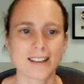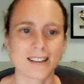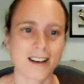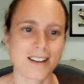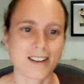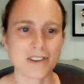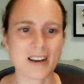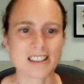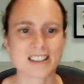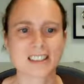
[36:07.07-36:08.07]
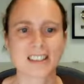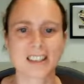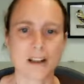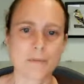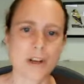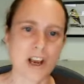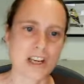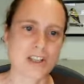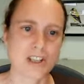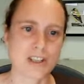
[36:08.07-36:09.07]
in the other direction, I'm
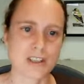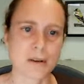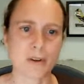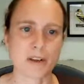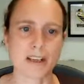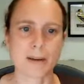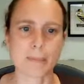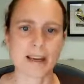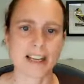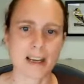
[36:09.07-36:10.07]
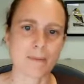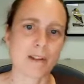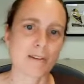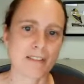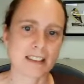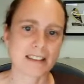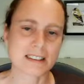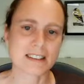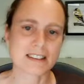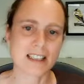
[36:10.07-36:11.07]
talking to someone about a game that we want
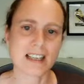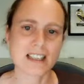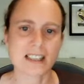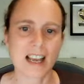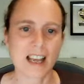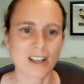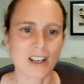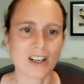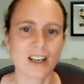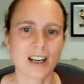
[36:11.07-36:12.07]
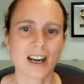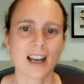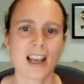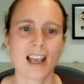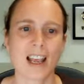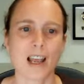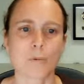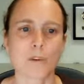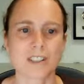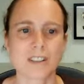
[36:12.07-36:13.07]
to design together.
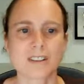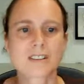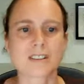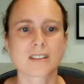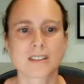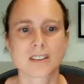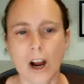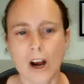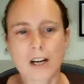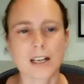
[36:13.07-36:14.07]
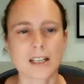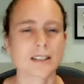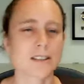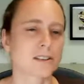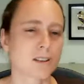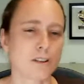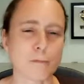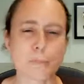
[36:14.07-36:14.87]
And we're just starting to sort of